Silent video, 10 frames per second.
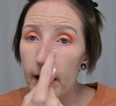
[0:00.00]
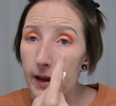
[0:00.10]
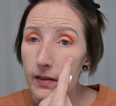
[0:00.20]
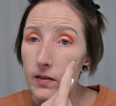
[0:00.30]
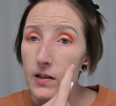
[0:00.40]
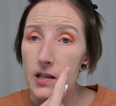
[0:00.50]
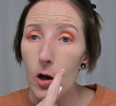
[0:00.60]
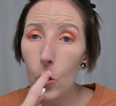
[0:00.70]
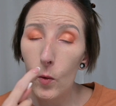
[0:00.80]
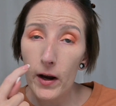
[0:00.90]
in this
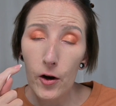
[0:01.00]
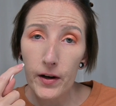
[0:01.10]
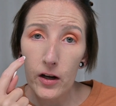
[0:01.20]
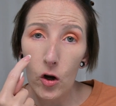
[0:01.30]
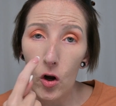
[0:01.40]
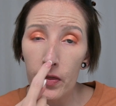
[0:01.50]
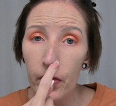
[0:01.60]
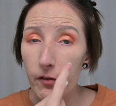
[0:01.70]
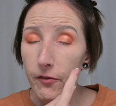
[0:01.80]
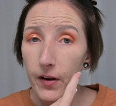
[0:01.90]
whole area on
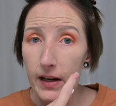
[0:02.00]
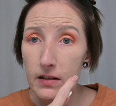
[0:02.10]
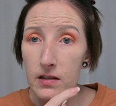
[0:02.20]
the face.